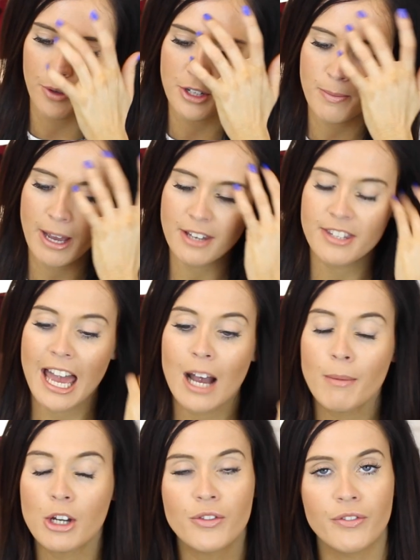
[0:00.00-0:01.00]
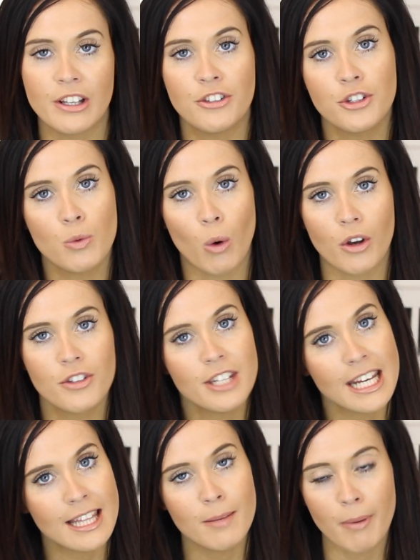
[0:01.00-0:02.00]
So it depends how much fizz you
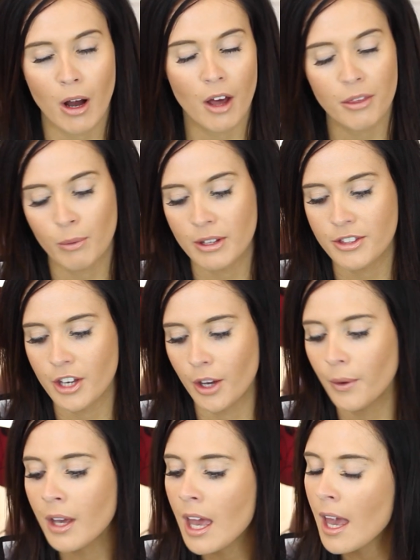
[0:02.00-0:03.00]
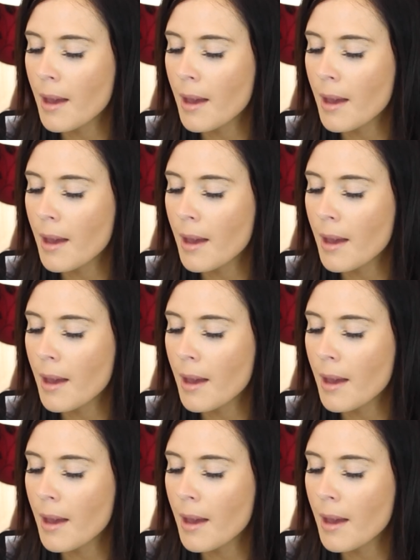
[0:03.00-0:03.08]
want in the bath with you.